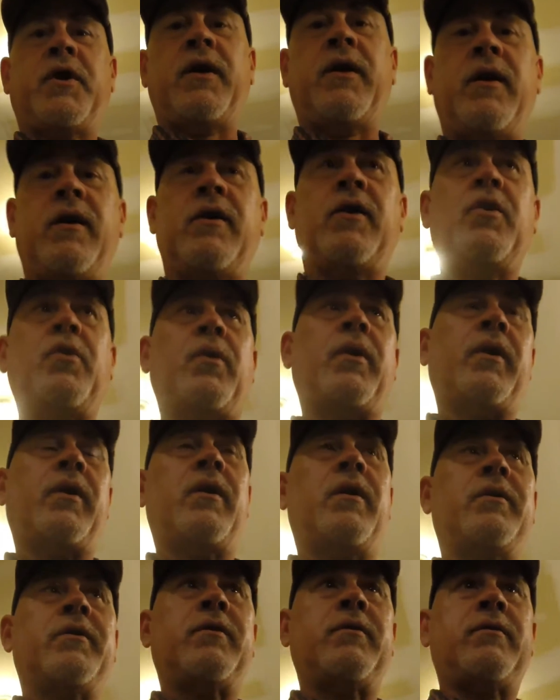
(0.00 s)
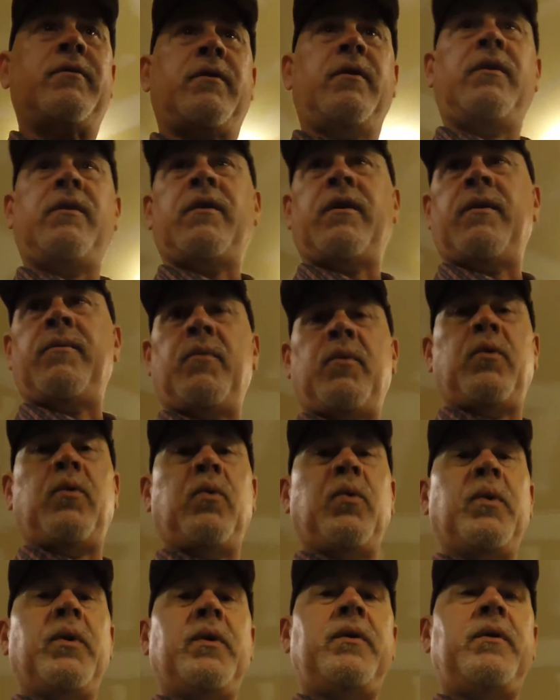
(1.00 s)
I get going on the
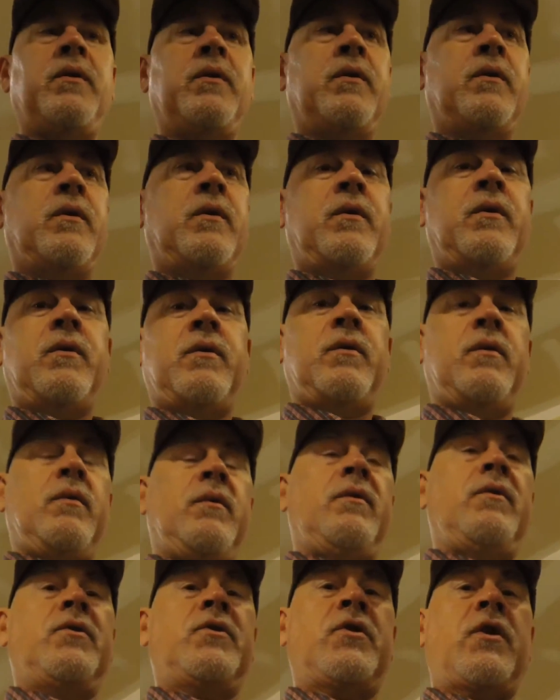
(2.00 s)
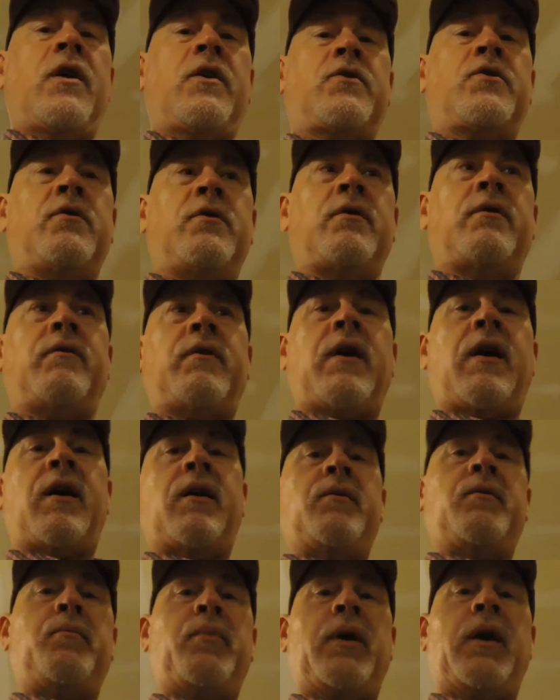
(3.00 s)
wood section of
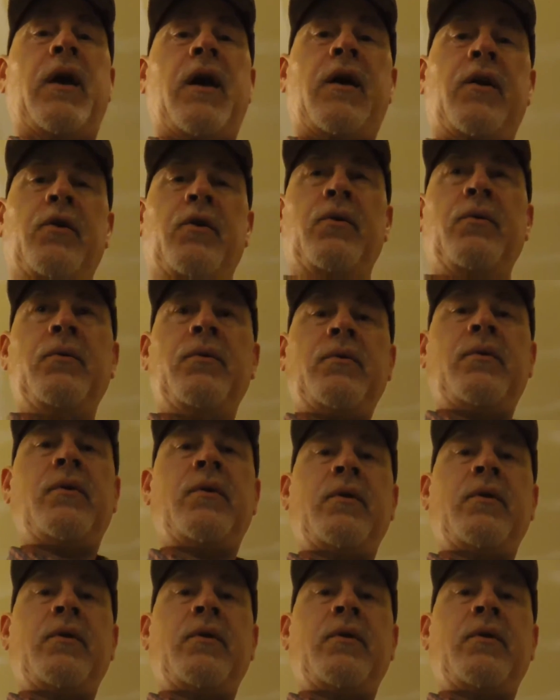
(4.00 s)
that piano,